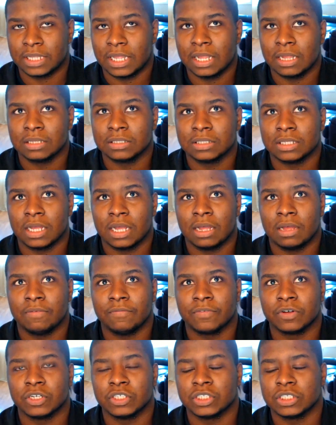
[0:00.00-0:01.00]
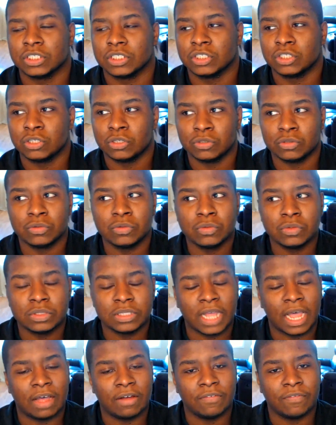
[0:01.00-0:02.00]
I think it's uh, version
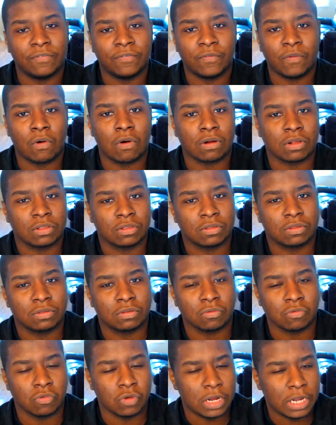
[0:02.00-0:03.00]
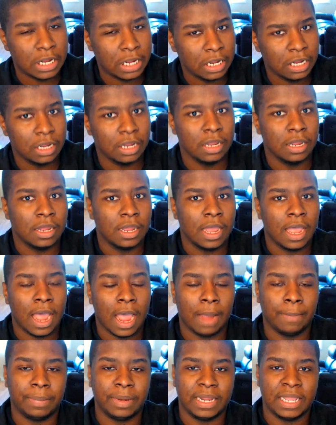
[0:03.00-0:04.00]
2.43,
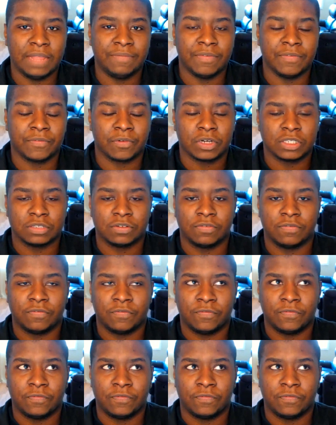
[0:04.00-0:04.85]
I believe, in version